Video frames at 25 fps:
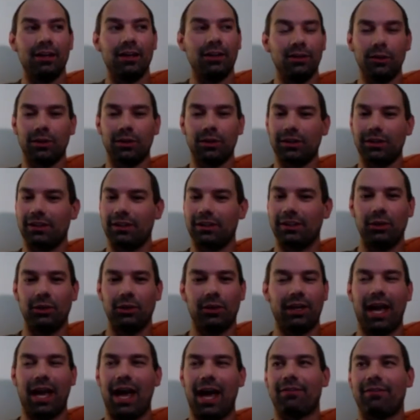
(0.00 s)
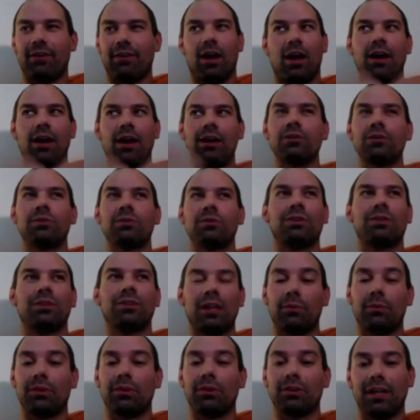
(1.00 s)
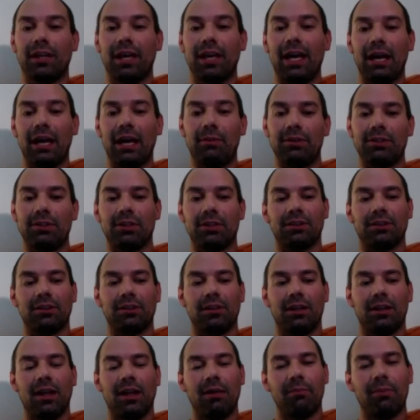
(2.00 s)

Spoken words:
you could have 100 summer's day images,